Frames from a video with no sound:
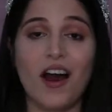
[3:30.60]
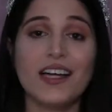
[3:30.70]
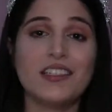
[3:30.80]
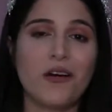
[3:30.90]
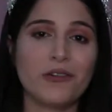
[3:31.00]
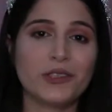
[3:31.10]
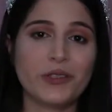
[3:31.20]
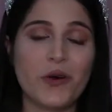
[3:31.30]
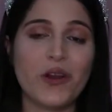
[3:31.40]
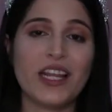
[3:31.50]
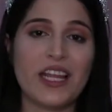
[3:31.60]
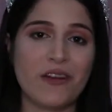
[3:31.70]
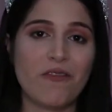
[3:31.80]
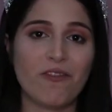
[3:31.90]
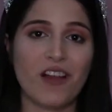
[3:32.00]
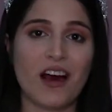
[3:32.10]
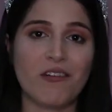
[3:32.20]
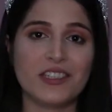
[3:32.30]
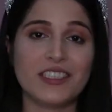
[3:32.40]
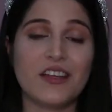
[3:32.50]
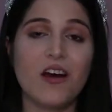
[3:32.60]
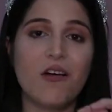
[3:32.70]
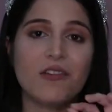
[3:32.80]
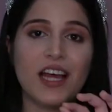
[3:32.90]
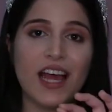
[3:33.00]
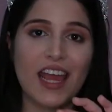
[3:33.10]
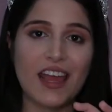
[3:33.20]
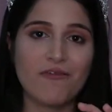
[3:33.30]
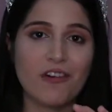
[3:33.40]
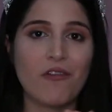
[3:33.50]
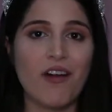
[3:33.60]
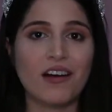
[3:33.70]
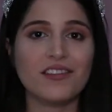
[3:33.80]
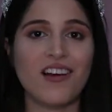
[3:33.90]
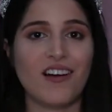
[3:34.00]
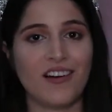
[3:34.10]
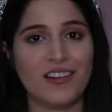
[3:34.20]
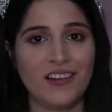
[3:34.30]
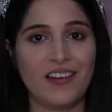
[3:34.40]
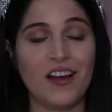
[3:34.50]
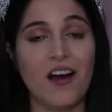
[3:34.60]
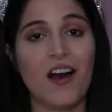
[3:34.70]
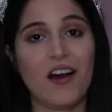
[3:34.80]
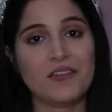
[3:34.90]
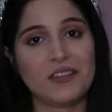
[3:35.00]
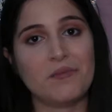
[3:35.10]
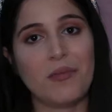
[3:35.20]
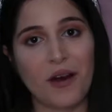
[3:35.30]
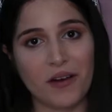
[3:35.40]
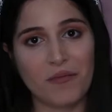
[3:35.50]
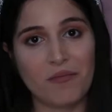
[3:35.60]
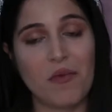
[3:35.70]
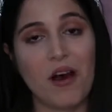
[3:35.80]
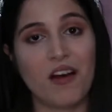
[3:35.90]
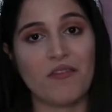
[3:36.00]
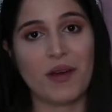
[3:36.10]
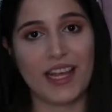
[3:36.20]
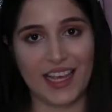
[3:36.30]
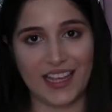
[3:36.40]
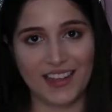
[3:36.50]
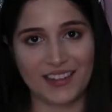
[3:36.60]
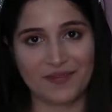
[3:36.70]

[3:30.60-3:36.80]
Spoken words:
and also little flowers on every round corner of the bottom of my cake.